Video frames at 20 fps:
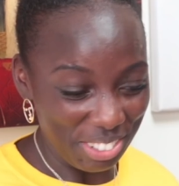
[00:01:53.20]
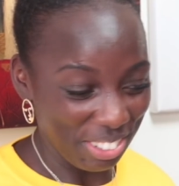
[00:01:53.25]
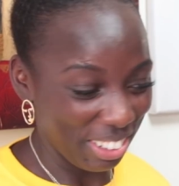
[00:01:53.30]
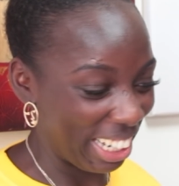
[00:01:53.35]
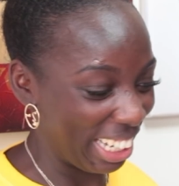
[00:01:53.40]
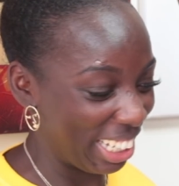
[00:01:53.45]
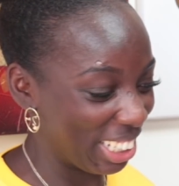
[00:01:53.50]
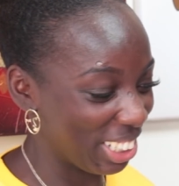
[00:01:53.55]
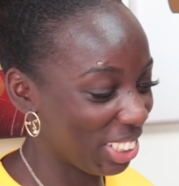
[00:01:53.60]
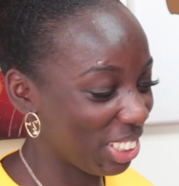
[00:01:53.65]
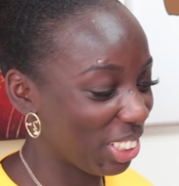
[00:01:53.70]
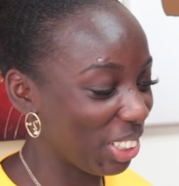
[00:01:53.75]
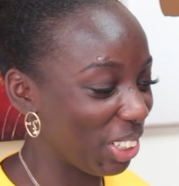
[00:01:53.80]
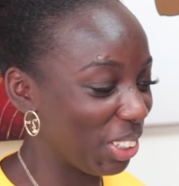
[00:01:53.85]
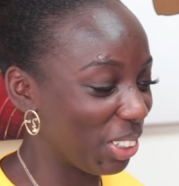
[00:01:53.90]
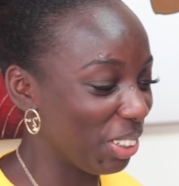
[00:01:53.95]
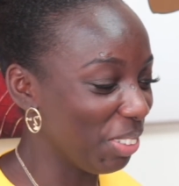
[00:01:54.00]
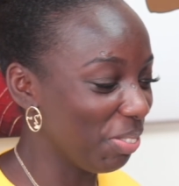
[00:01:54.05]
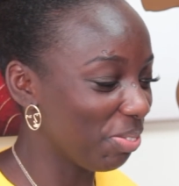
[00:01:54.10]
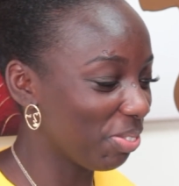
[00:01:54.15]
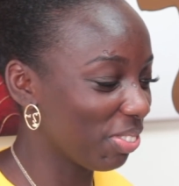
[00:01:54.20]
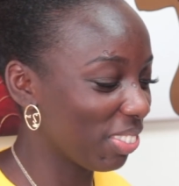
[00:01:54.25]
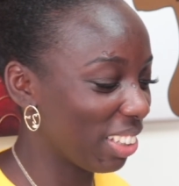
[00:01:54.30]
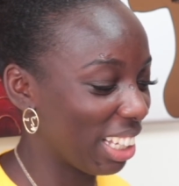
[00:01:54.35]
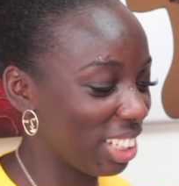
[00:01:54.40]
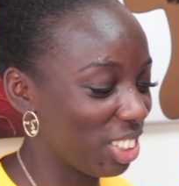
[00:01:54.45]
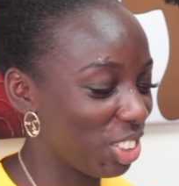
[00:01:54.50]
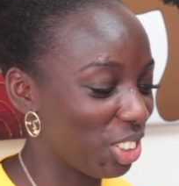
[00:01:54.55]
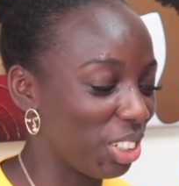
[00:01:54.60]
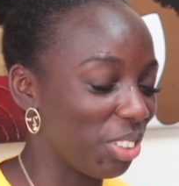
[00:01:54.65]
Right, so, Use
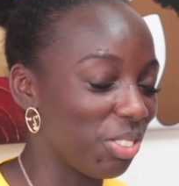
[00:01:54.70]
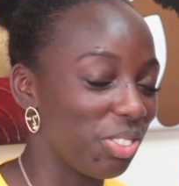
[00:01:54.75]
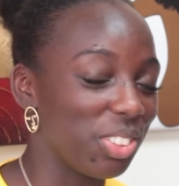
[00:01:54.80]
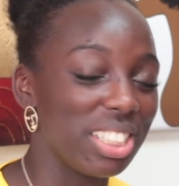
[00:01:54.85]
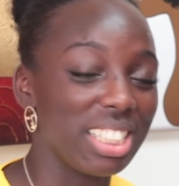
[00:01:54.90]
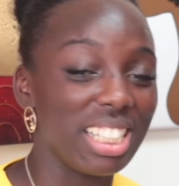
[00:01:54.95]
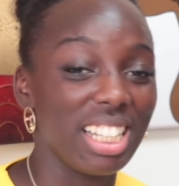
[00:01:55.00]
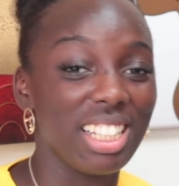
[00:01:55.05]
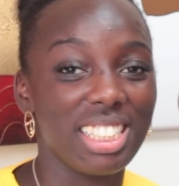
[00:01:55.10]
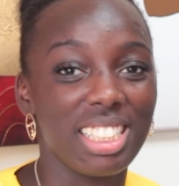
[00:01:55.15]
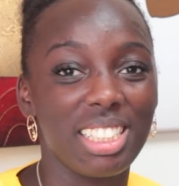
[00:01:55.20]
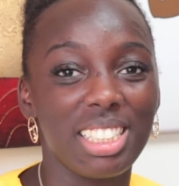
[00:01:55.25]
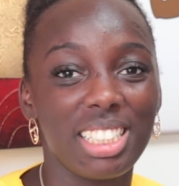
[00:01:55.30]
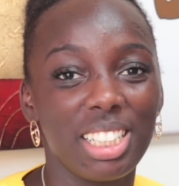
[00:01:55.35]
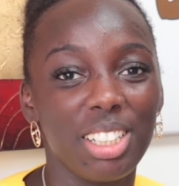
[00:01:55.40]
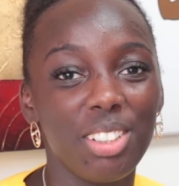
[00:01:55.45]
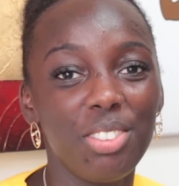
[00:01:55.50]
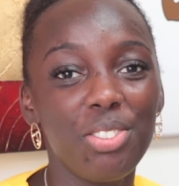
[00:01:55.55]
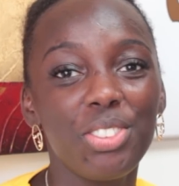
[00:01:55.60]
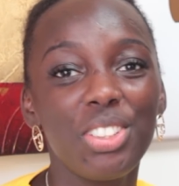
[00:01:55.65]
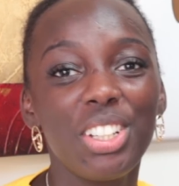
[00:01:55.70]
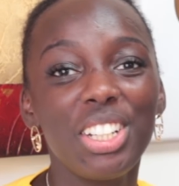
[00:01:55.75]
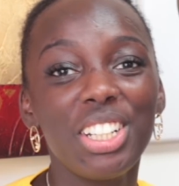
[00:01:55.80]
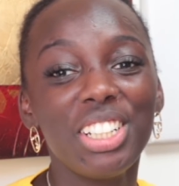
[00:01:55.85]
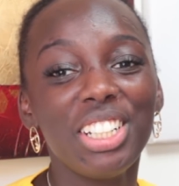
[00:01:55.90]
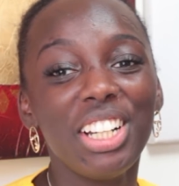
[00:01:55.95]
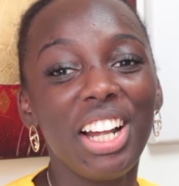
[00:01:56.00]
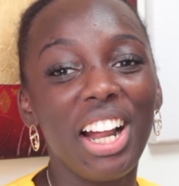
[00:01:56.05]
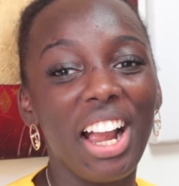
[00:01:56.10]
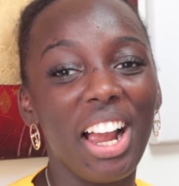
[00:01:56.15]
as Jonathan says himself,
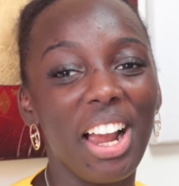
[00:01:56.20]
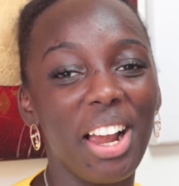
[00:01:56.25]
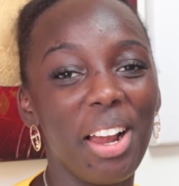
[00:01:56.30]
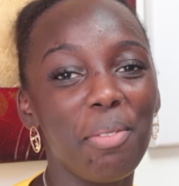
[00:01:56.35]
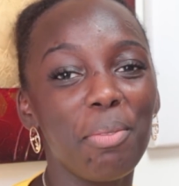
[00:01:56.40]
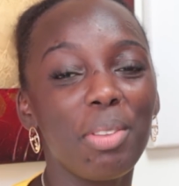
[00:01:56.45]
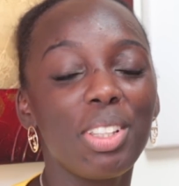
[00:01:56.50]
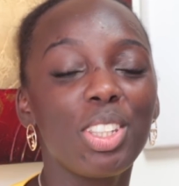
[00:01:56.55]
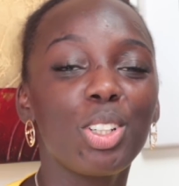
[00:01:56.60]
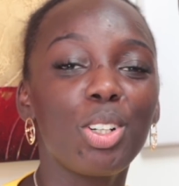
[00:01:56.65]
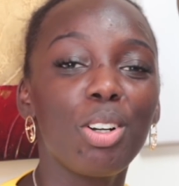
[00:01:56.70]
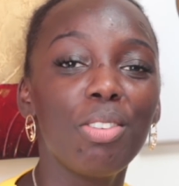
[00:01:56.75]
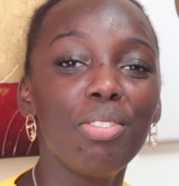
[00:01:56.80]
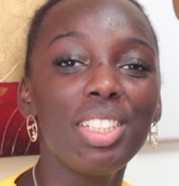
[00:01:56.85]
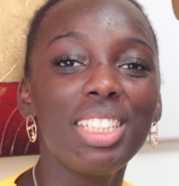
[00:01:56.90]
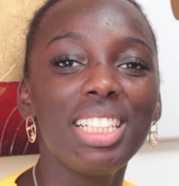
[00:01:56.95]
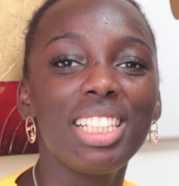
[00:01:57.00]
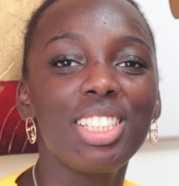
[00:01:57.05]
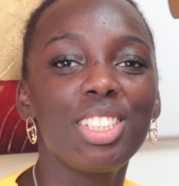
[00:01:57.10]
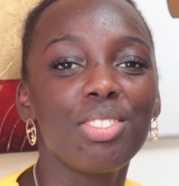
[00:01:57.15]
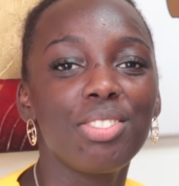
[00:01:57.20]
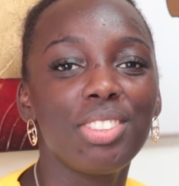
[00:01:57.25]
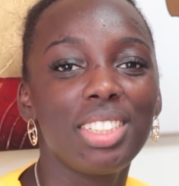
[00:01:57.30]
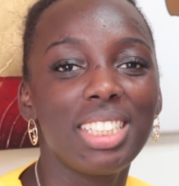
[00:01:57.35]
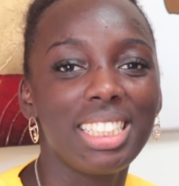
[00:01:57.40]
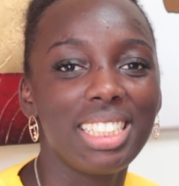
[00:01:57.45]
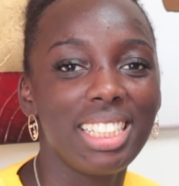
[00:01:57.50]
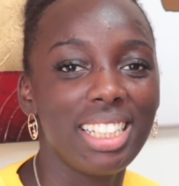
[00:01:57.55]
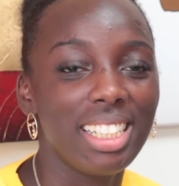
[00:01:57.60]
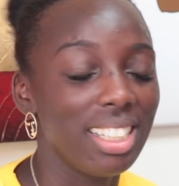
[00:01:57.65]
um, the conversation for
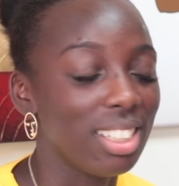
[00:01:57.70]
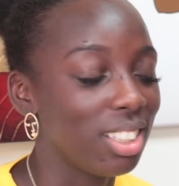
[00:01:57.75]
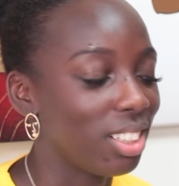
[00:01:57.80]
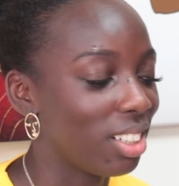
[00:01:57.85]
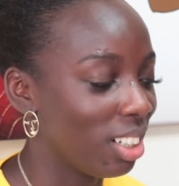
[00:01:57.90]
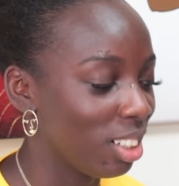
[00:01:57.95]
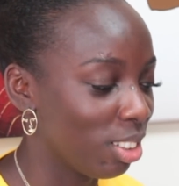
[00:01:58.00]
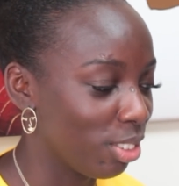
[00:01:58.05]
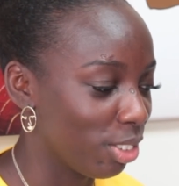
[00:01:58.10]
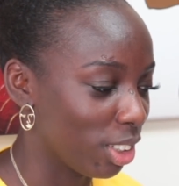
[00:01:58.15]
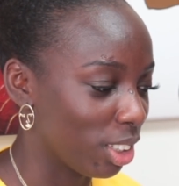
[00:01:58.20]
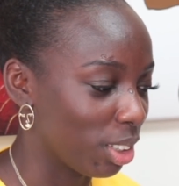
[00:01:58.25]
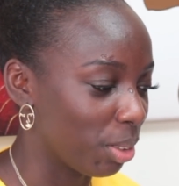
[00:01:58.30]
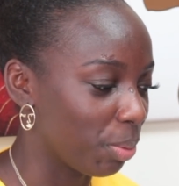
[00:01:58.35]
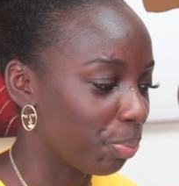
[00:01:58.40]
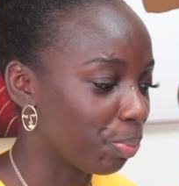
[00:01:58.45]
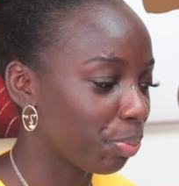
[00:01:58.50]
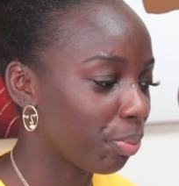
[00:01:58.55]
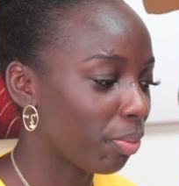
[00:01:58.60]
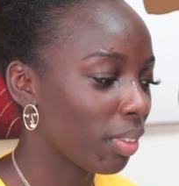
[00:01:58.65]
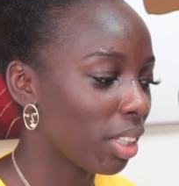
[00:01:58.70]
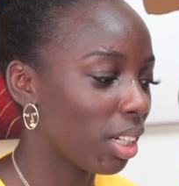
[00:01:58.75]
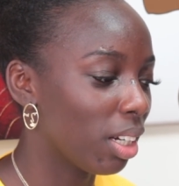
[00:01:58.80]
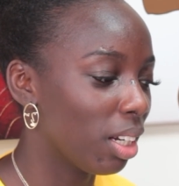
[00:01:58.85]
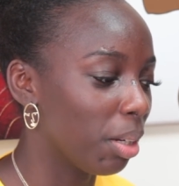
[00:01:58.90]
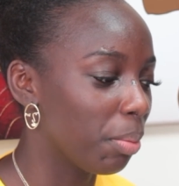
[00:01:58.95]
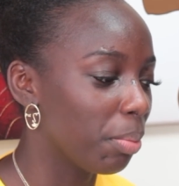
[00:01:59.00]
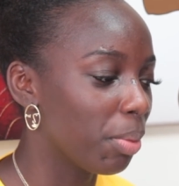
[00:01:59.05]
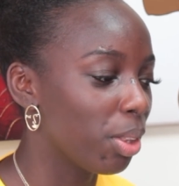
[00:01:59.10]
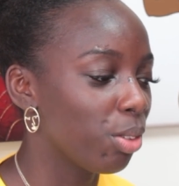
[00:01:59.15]
today is colorism.
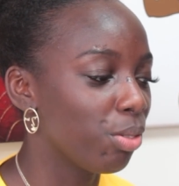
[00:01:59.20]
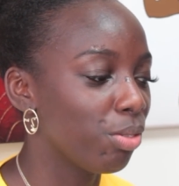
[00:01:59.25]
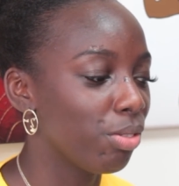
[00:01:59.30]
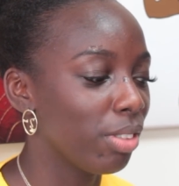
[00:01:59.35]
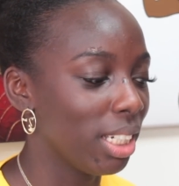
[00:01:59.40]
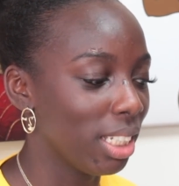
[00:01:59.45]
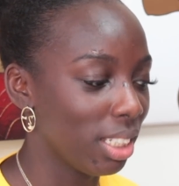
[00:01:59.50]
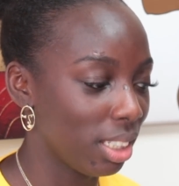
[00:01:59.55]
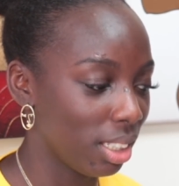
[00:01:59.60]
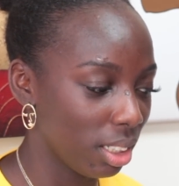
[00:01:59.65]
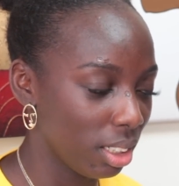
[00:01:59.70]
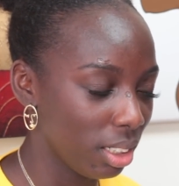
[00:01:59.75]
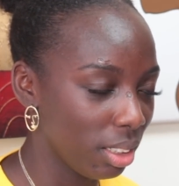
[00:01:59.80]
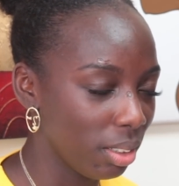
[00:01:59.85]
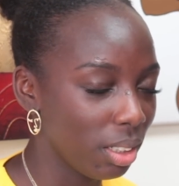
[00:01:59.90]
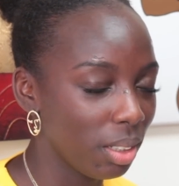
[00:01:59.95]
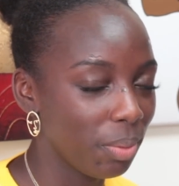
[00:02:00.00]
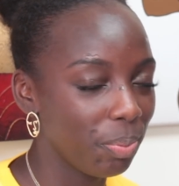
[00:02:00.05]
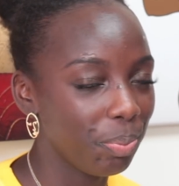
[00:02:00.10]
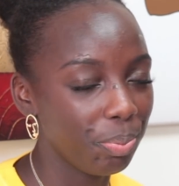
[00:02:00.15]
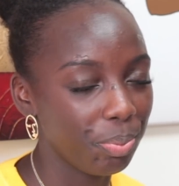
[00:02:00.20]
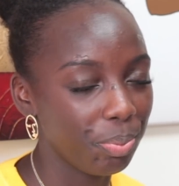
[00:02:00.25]
Um, the reason